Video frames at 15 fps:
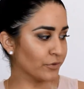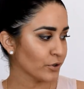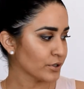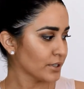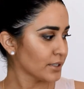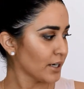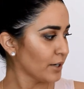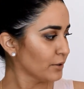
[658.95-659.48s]

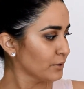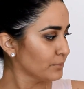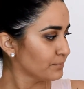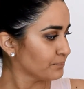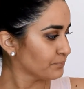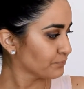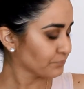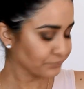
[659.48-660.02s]
versatile.
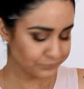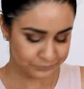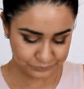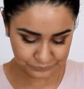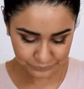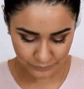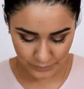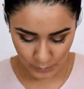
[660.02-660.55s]

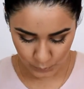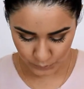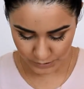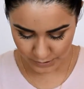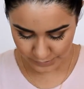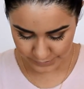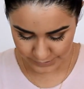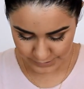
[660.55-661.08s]
What
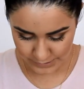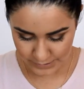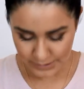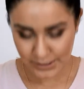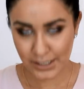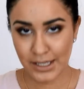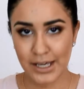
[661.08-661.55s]
else?